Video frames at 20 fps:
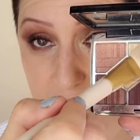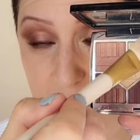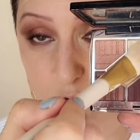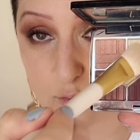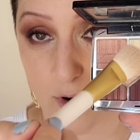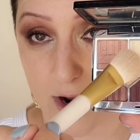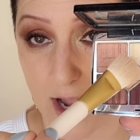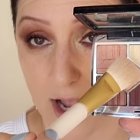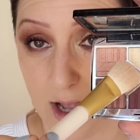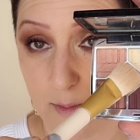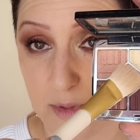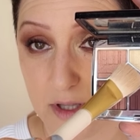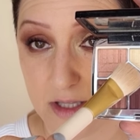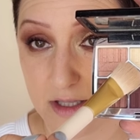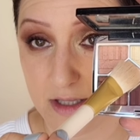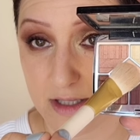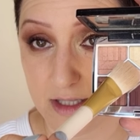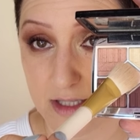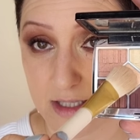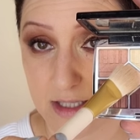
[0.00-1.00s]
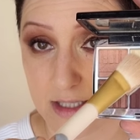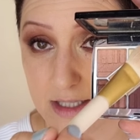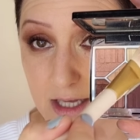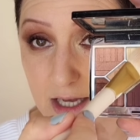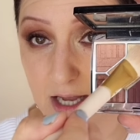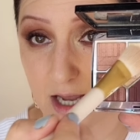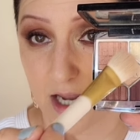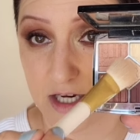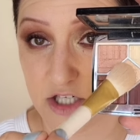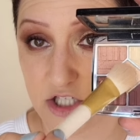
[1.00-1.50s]
I grab
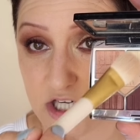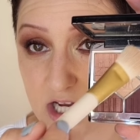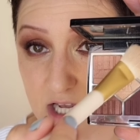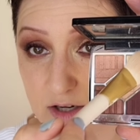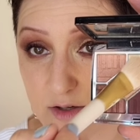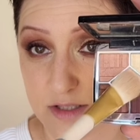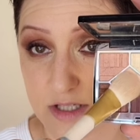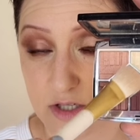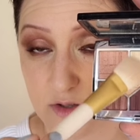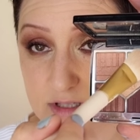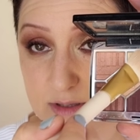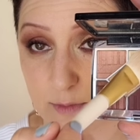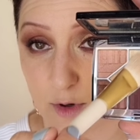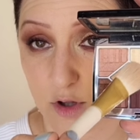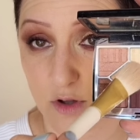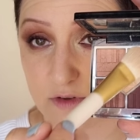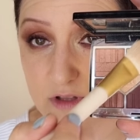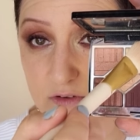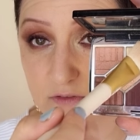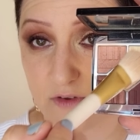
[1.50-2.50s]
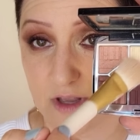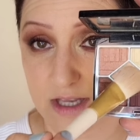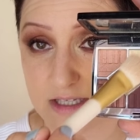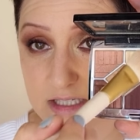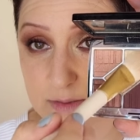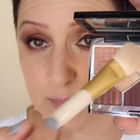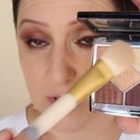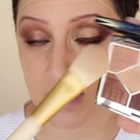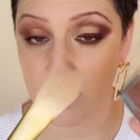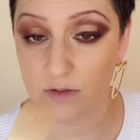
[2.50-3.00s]
eyeshadows and use them all over the
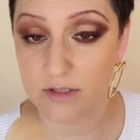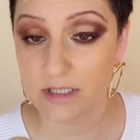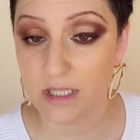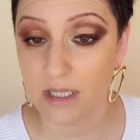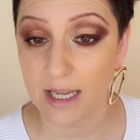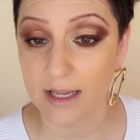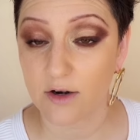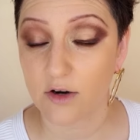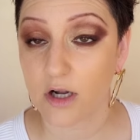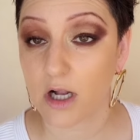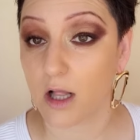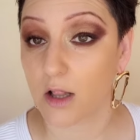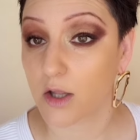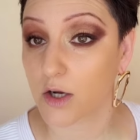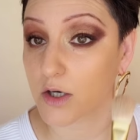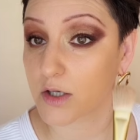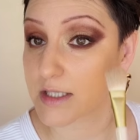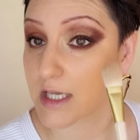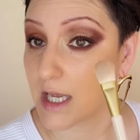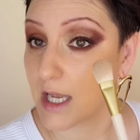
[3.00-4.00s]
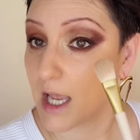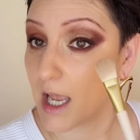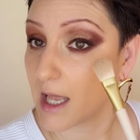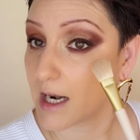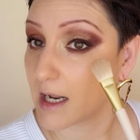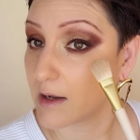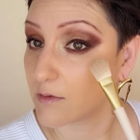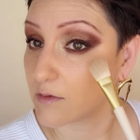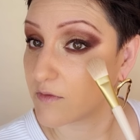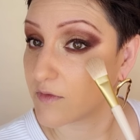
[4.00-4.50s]
face, but I use the lighter colors
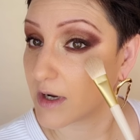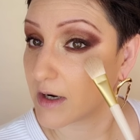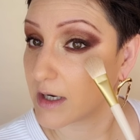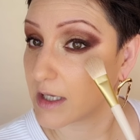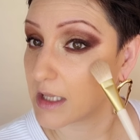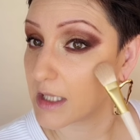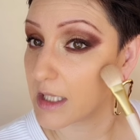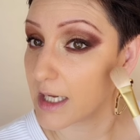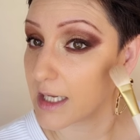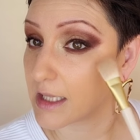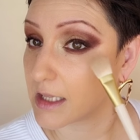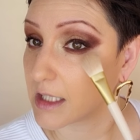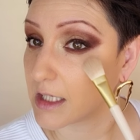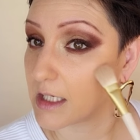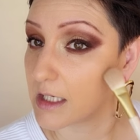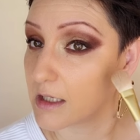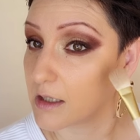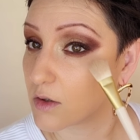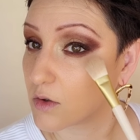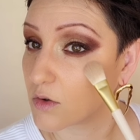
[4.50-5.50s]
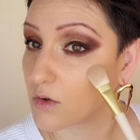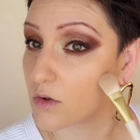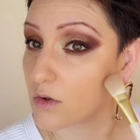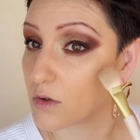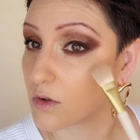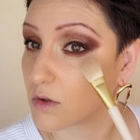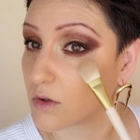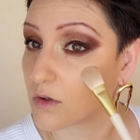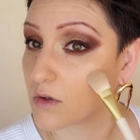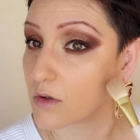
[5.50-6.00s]
and I will very lightly
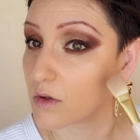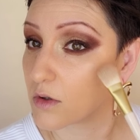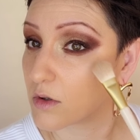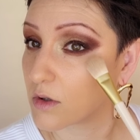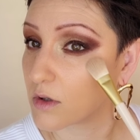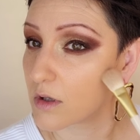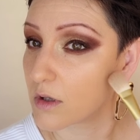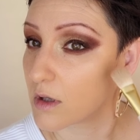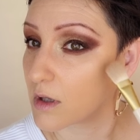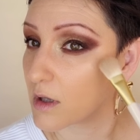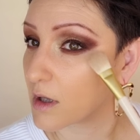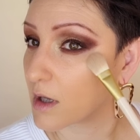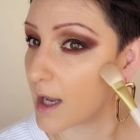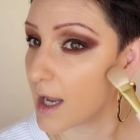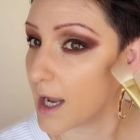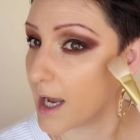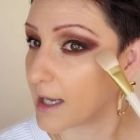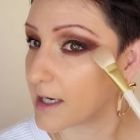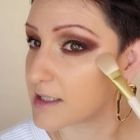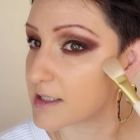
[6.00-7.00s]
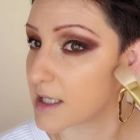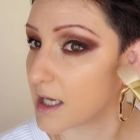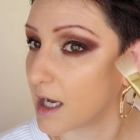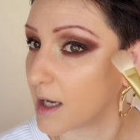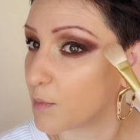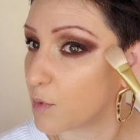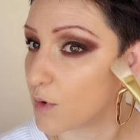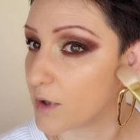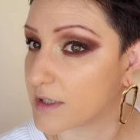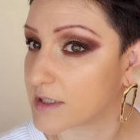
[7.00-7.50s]
add it to the
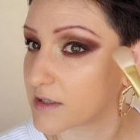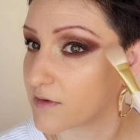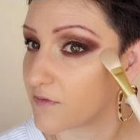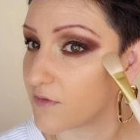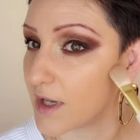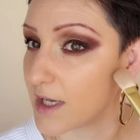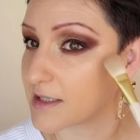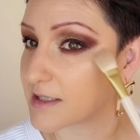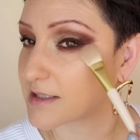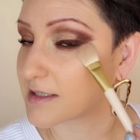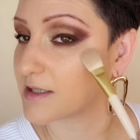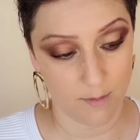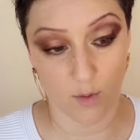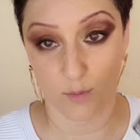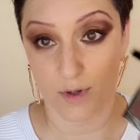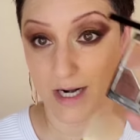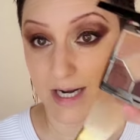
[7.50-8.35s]
high points of the face.